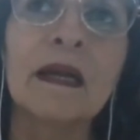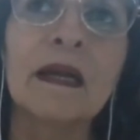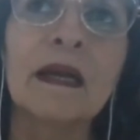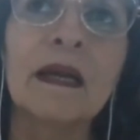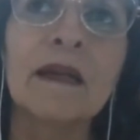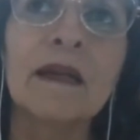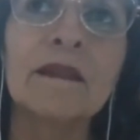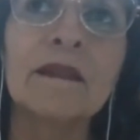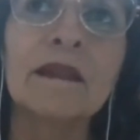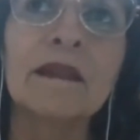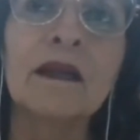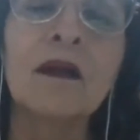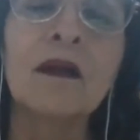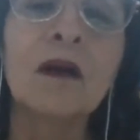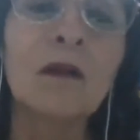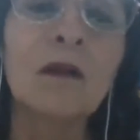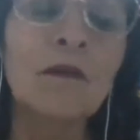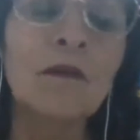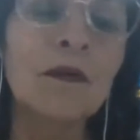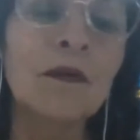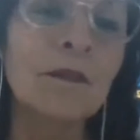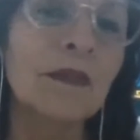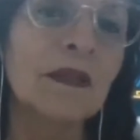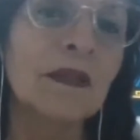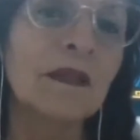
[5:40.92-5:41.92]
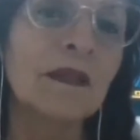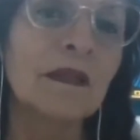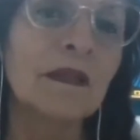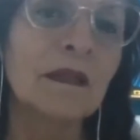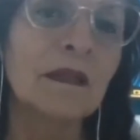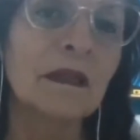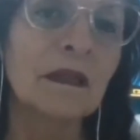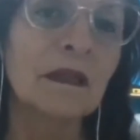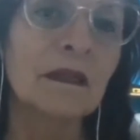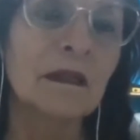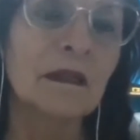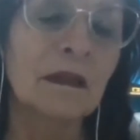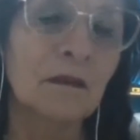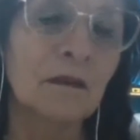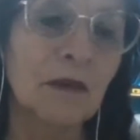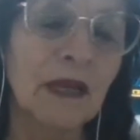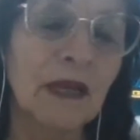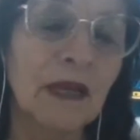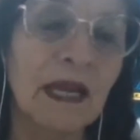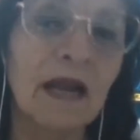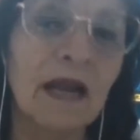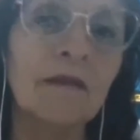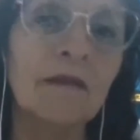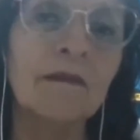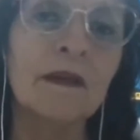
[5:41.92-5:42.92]
and the government, we
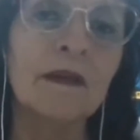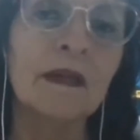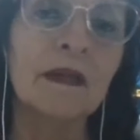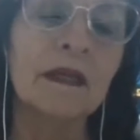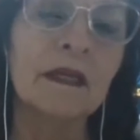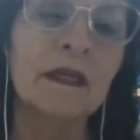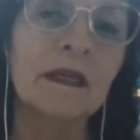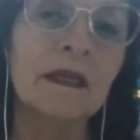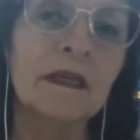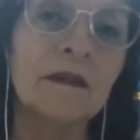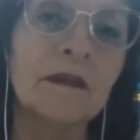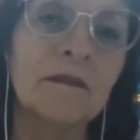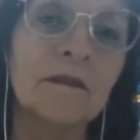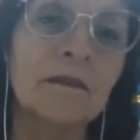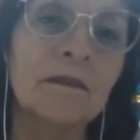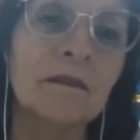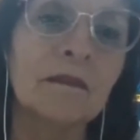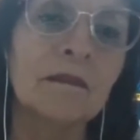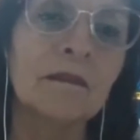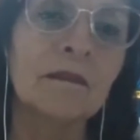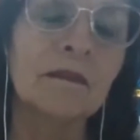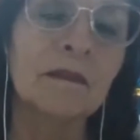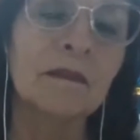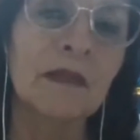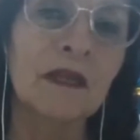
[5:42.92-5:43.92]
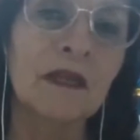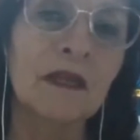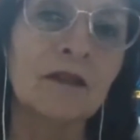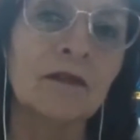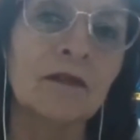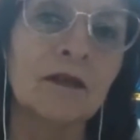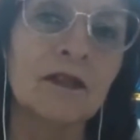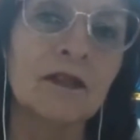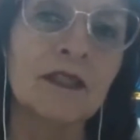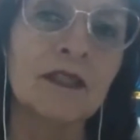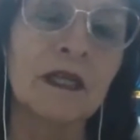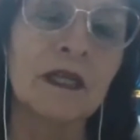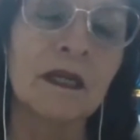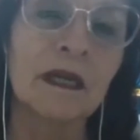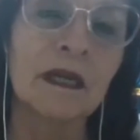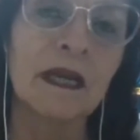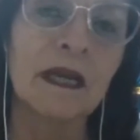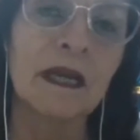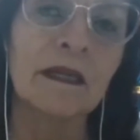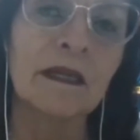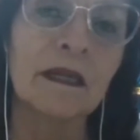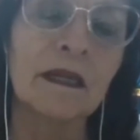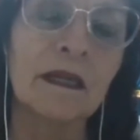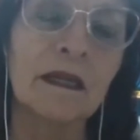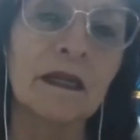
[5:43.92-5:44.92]
have a social
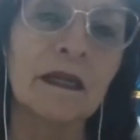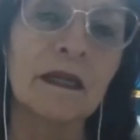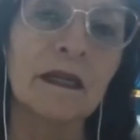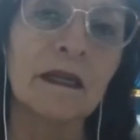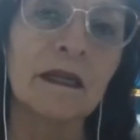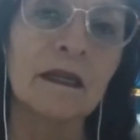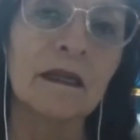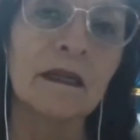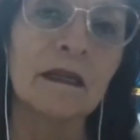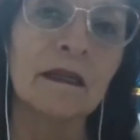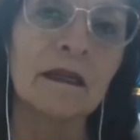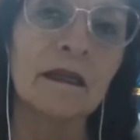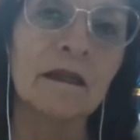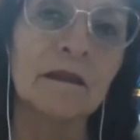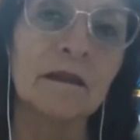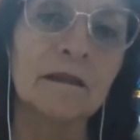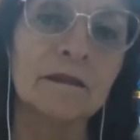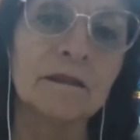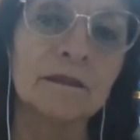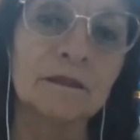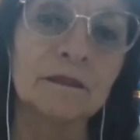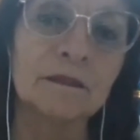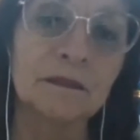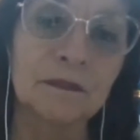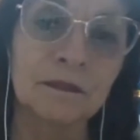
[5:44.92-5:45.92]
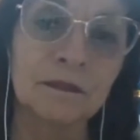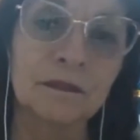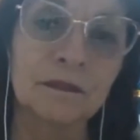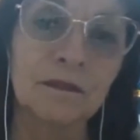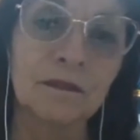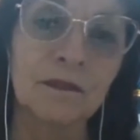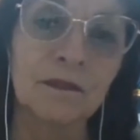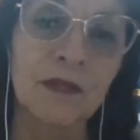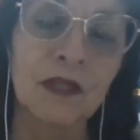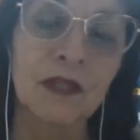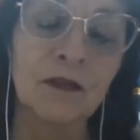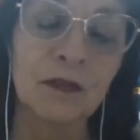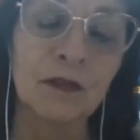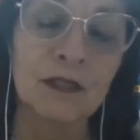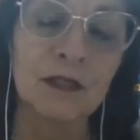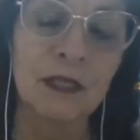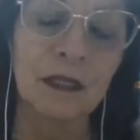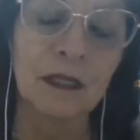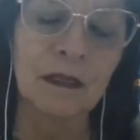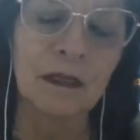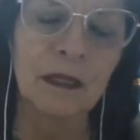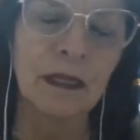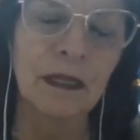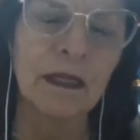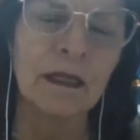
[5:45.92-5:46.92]
right, a
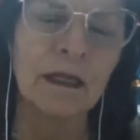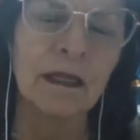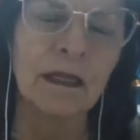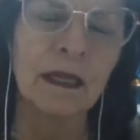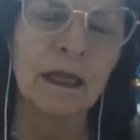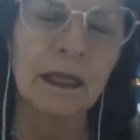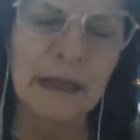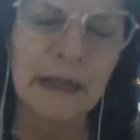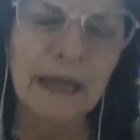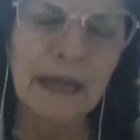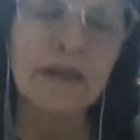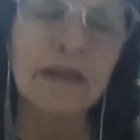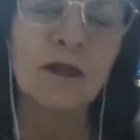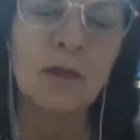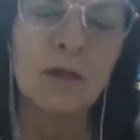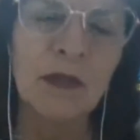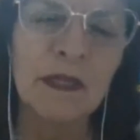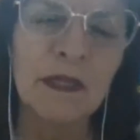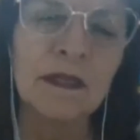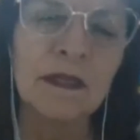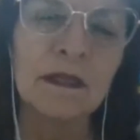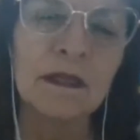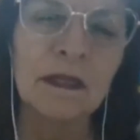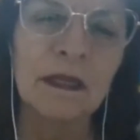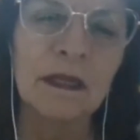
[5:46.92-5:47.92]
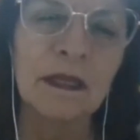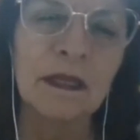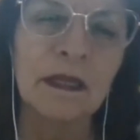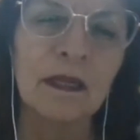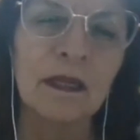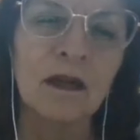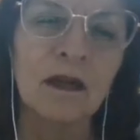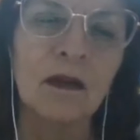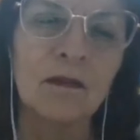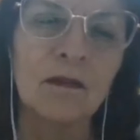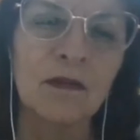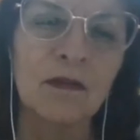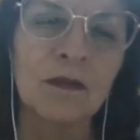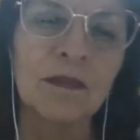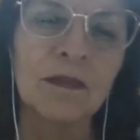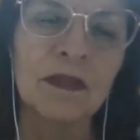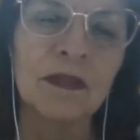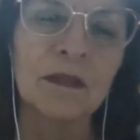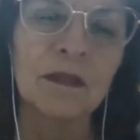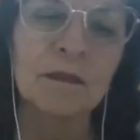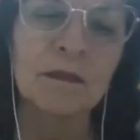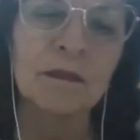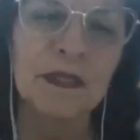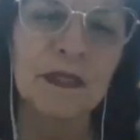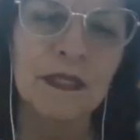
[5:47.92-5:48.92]
social a right-wing
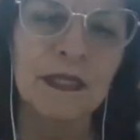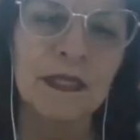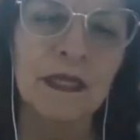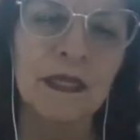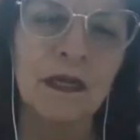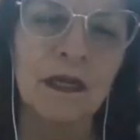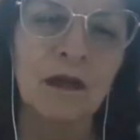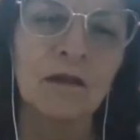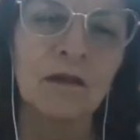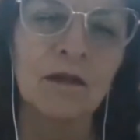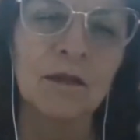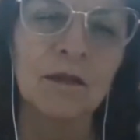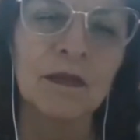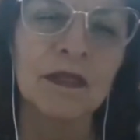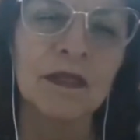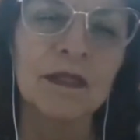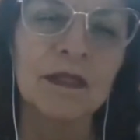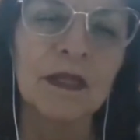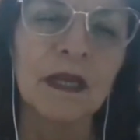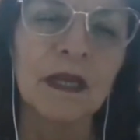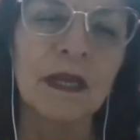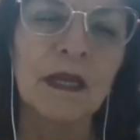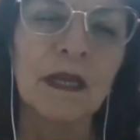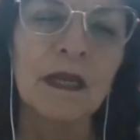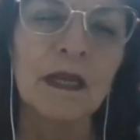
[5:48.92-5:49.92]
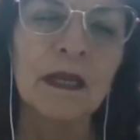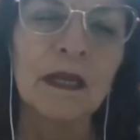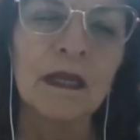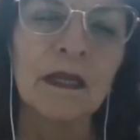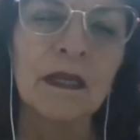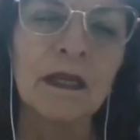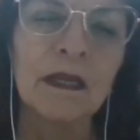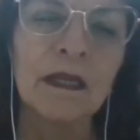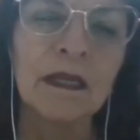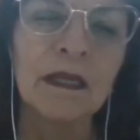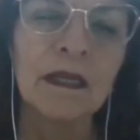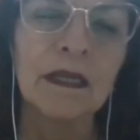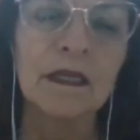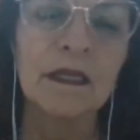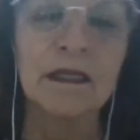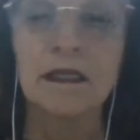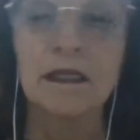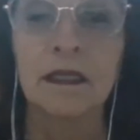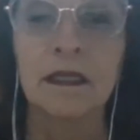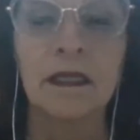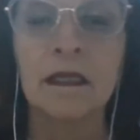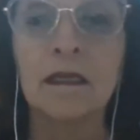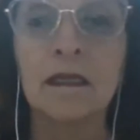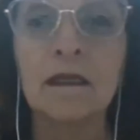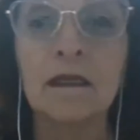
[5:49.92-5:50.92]
government, Piñera government,
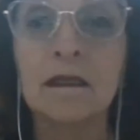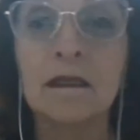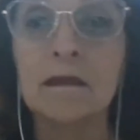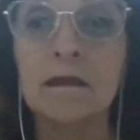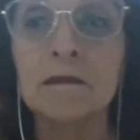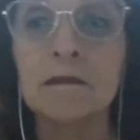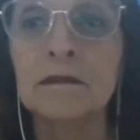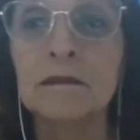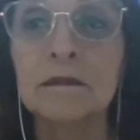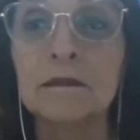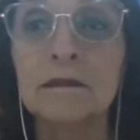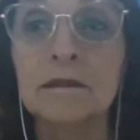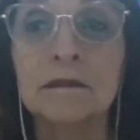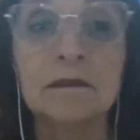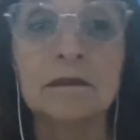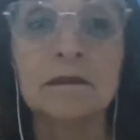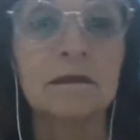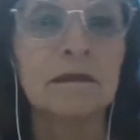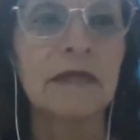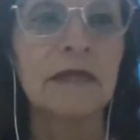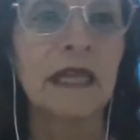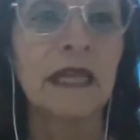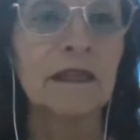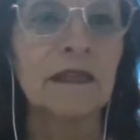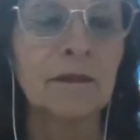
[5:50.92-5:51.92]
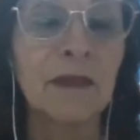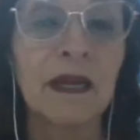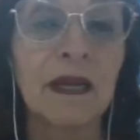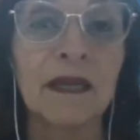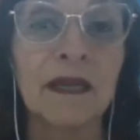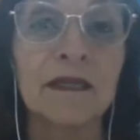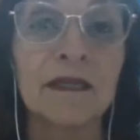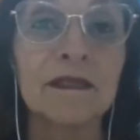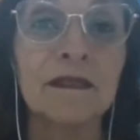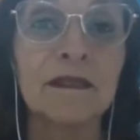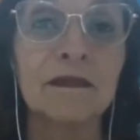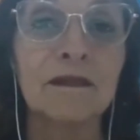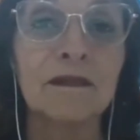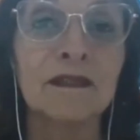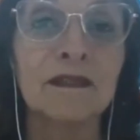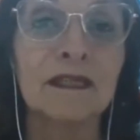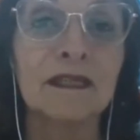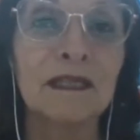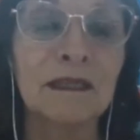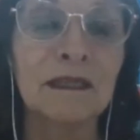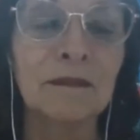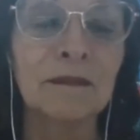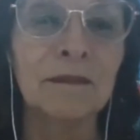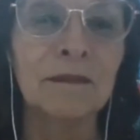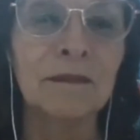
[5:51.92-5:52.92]
till that March
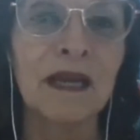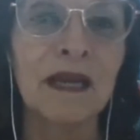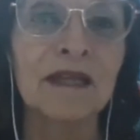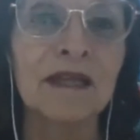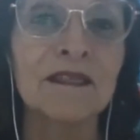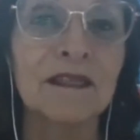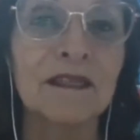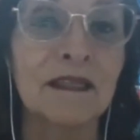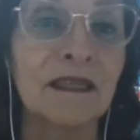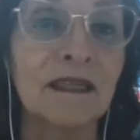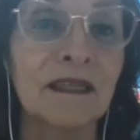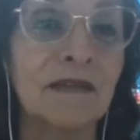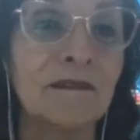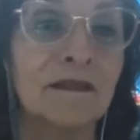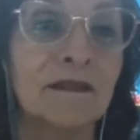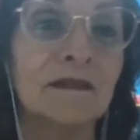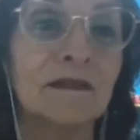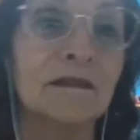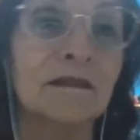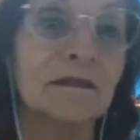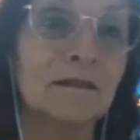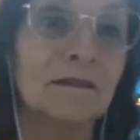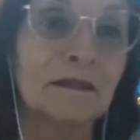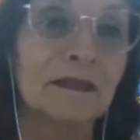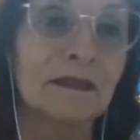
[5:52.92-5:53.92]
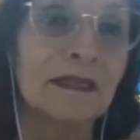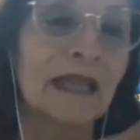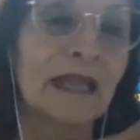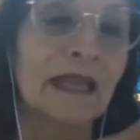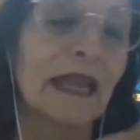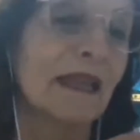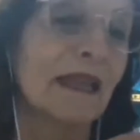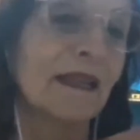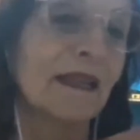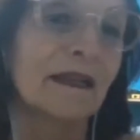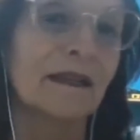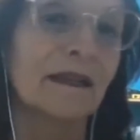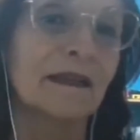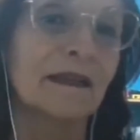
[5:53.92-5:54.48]
11, like